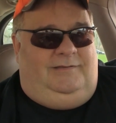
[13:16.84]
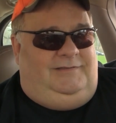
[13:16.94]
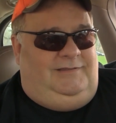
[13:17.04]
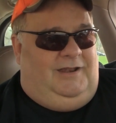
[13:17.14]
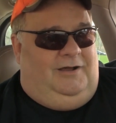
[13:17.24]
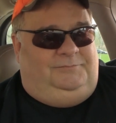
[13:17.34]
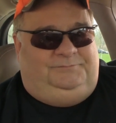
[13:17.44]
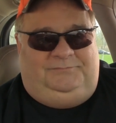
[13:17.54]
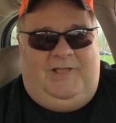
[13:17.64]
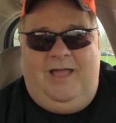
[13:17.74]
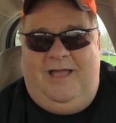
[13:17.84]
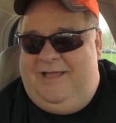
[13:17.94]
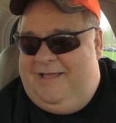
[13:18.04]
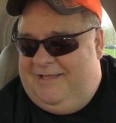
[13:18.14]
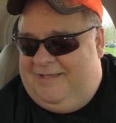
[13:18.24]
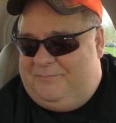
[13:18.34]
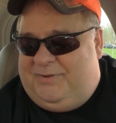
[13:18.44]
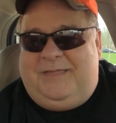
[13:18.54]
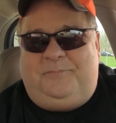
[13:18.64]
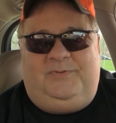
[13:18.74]

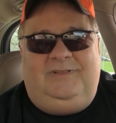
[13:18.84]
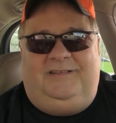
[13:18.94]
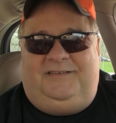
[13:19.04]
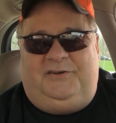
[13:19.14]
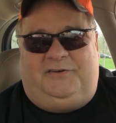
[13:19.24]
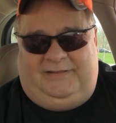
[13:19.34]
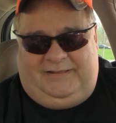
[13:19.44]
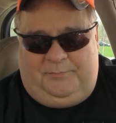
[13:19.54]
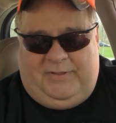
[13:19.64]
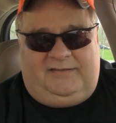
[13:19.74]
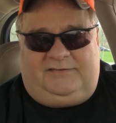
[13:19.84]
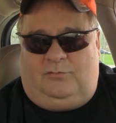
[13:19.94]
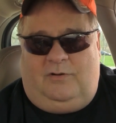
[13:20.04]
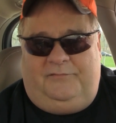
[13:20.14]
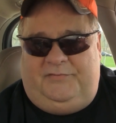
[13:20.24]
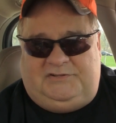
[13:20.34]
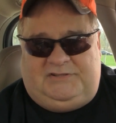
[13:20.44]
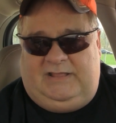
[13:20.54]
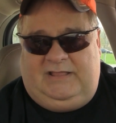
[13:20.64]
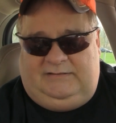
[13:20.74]
But seriously, get past the raw fish thing.